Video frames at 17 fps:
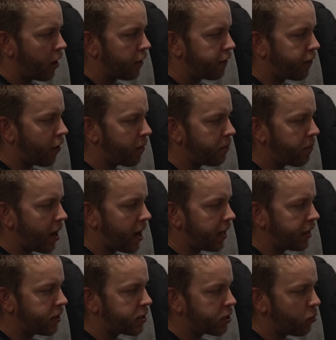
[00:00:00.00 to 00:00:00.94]
From
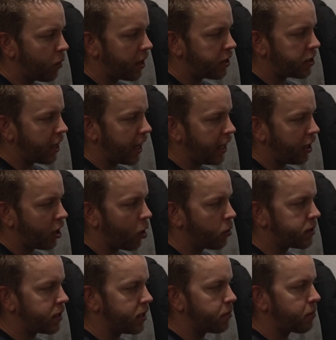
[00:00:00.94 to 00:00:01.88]
my switch, it
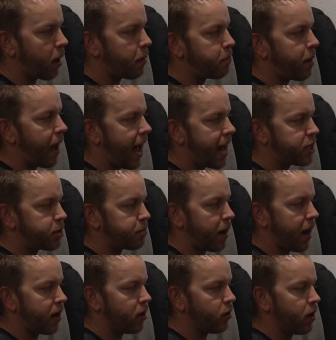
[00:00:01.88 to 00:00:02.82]
goes into my patch
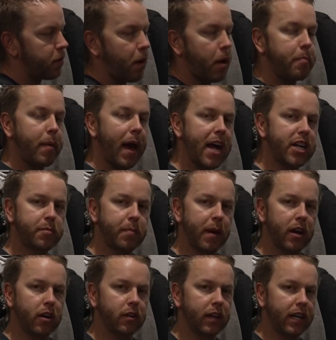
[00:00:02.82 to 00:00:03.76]
panel, and my patch
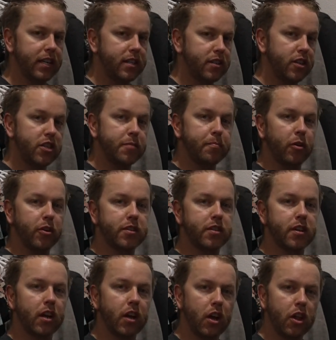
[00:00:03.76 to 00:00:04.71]
panel gets dispersed